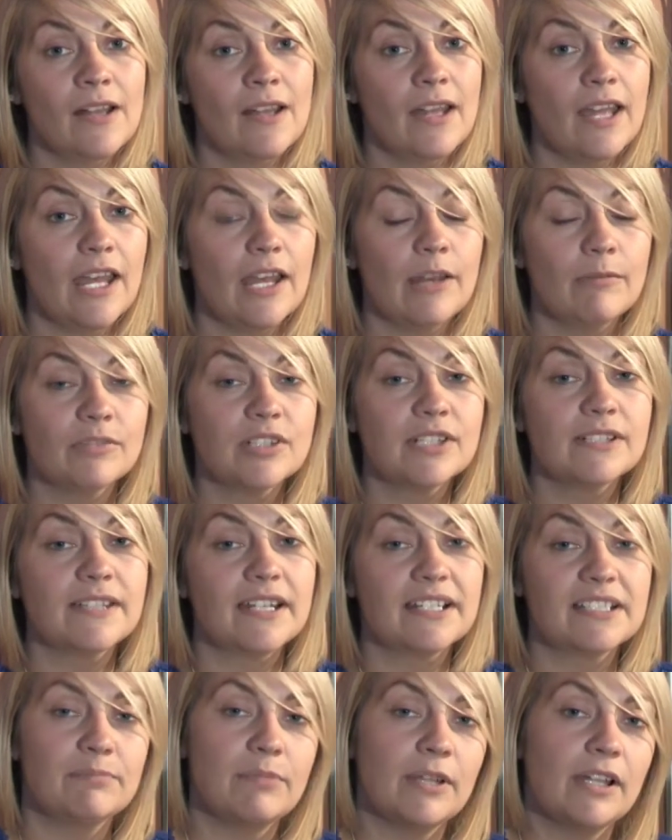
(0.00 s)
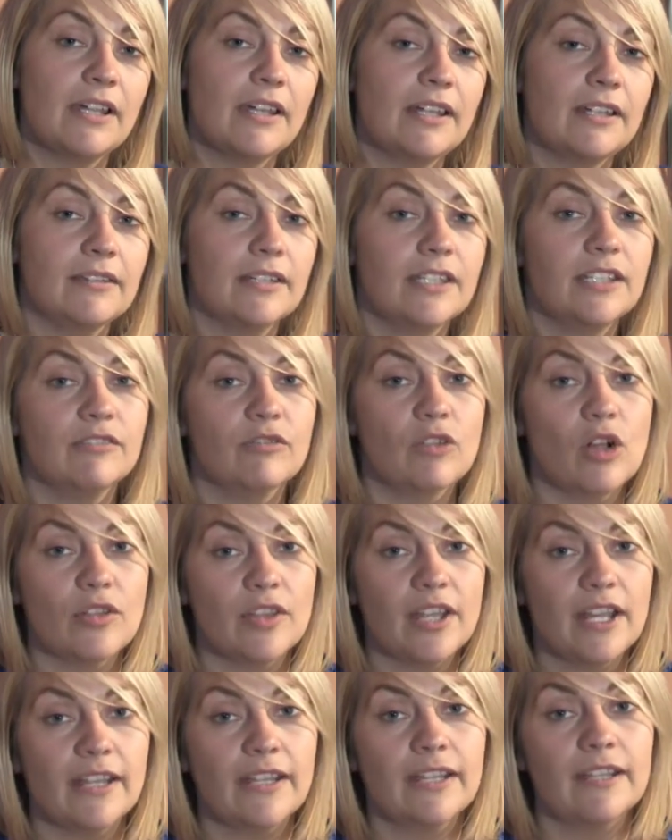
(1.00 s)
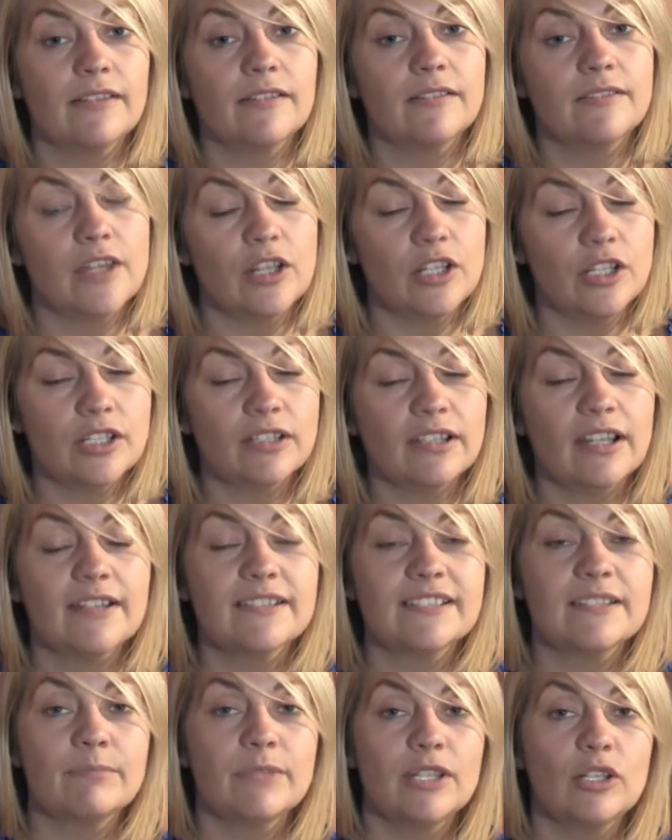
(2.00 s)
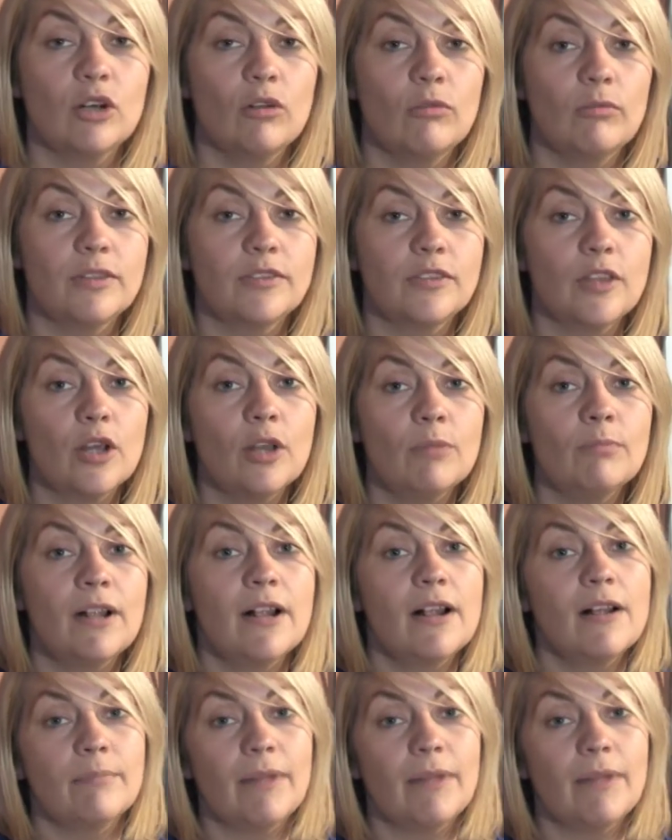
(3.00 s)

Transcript: Um, just explain that you've got their that you'd like to meet up with them,